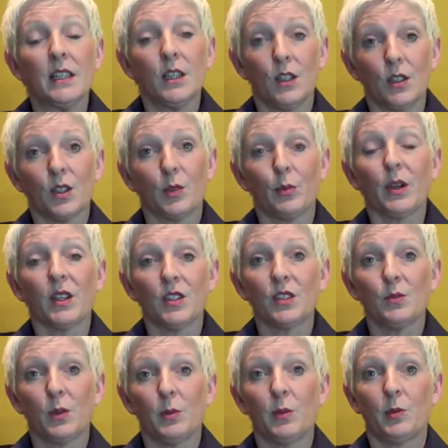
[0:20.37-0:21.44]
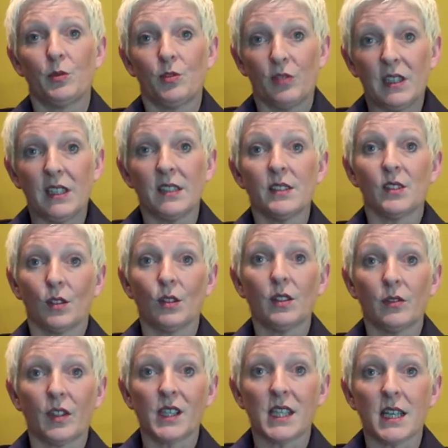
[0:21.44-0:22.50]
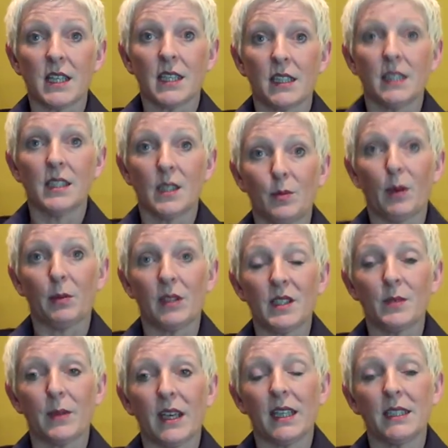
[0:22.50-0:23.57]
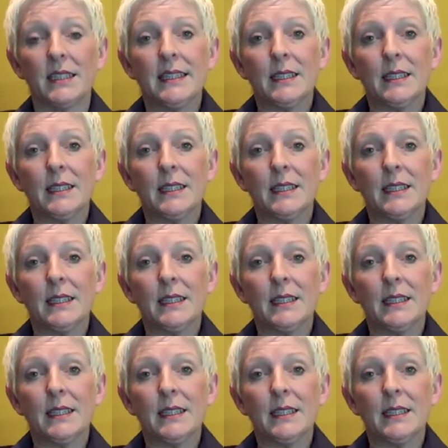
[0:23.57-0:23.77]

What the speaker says: look at a project where we would release all of our data into the public domain,